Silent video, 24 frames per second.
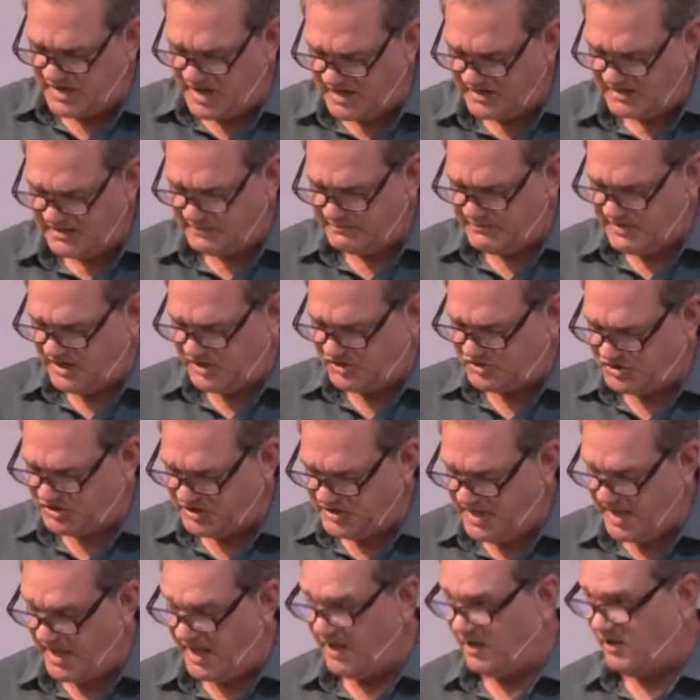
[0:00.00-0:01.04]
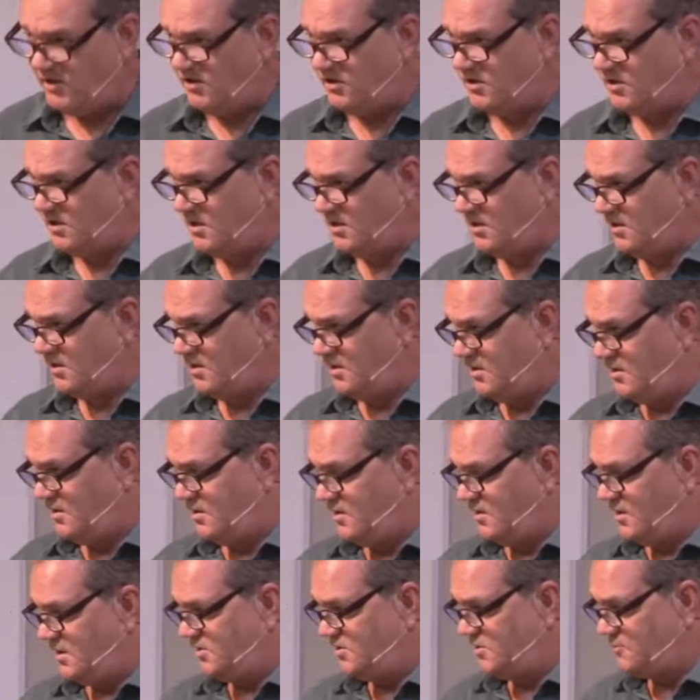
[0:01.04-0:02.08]
condemnation, hell,
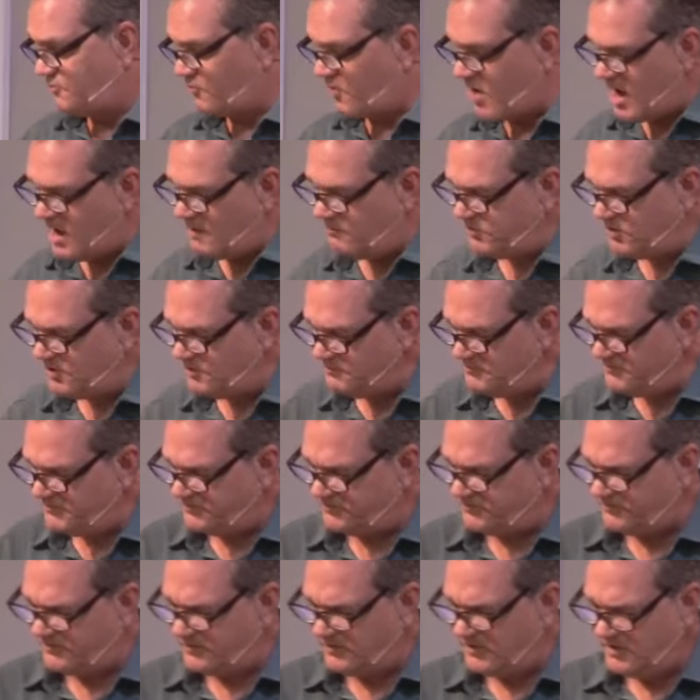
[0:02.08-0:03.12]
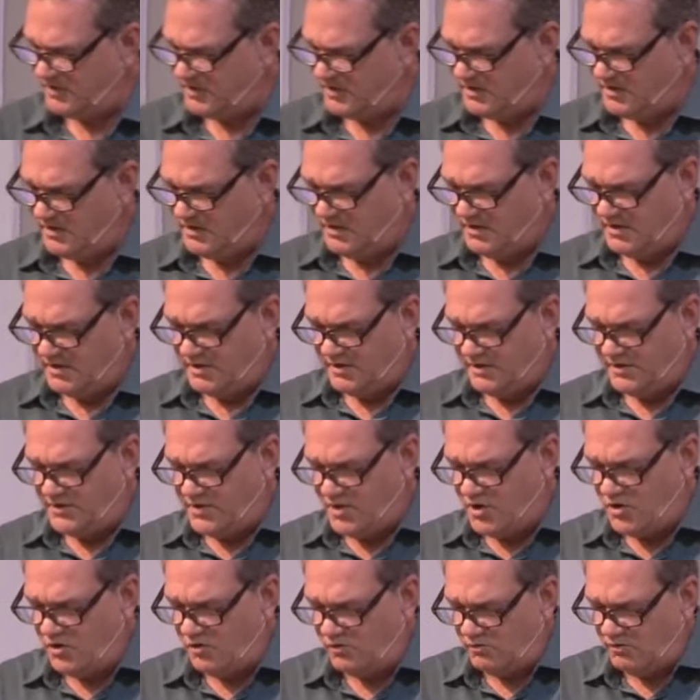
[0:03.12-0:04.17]
and the problems, you
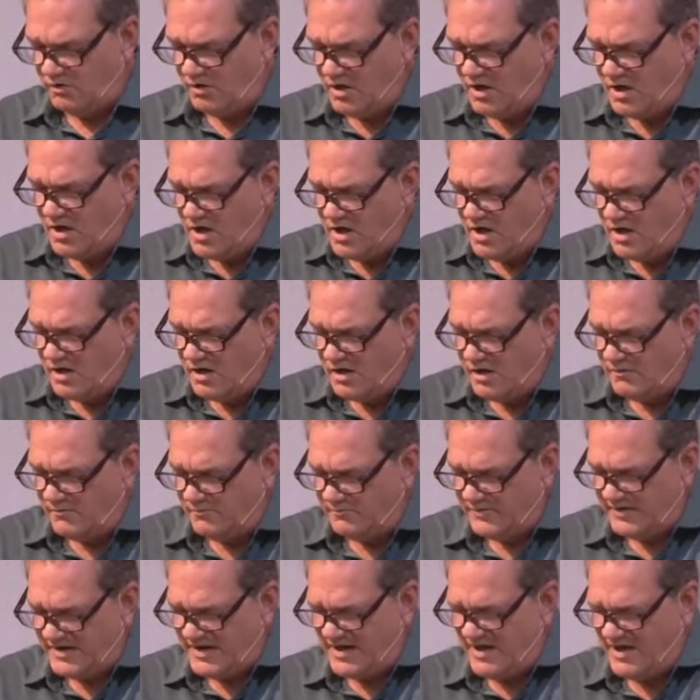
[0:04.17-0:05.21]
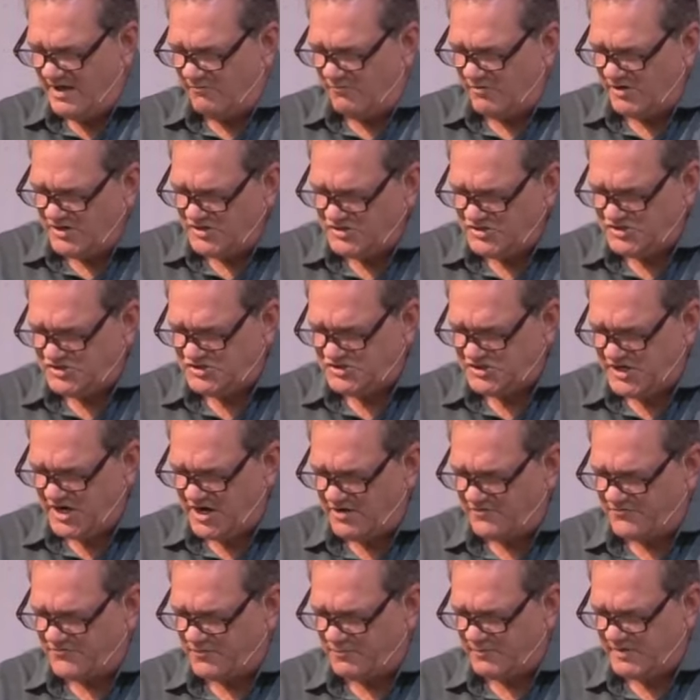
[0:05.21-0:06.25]
know. But I, I want to just
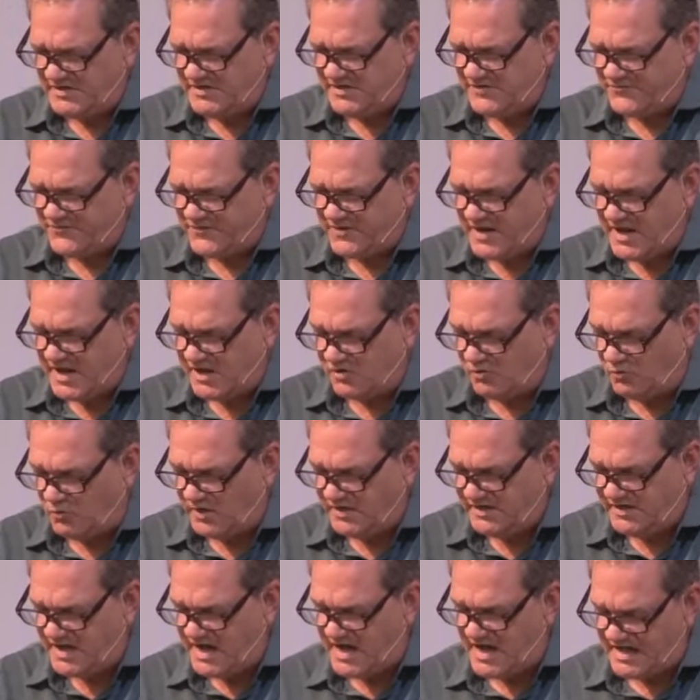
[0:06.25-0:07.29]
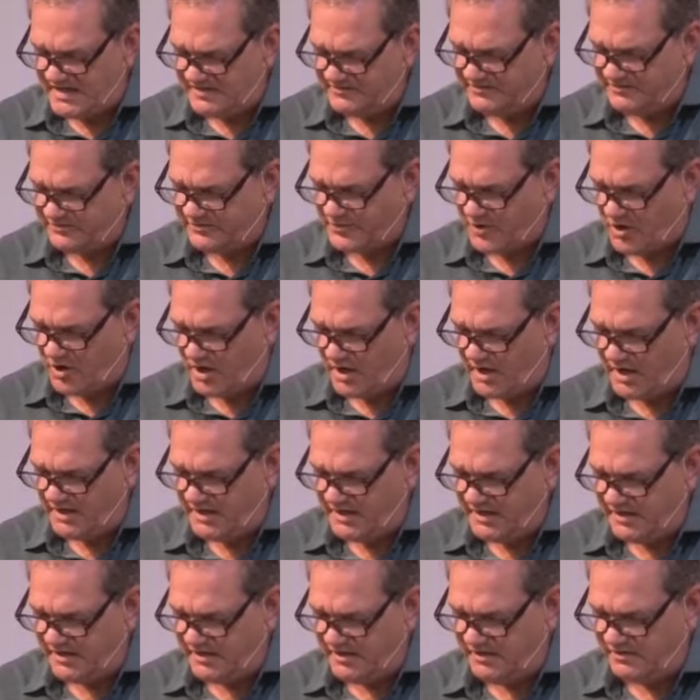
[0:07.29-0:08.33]
share from a different angle what God's
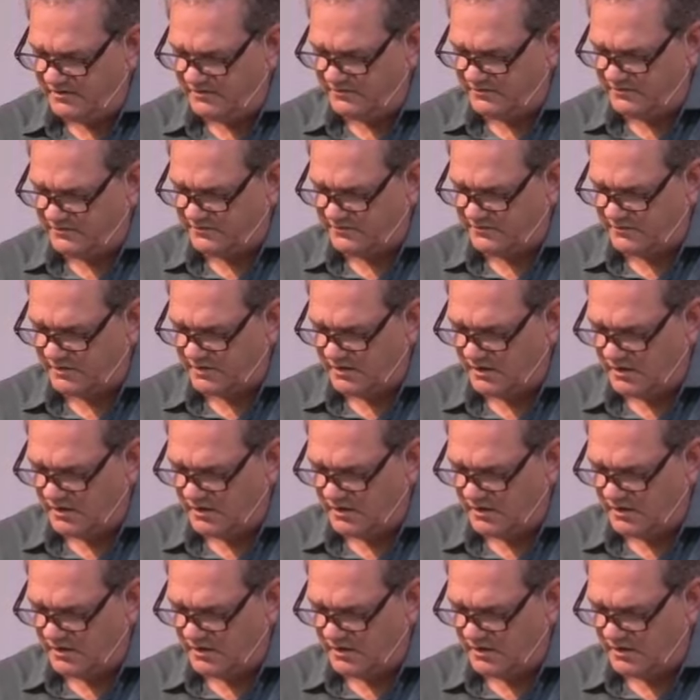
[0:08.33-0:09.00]
thought is.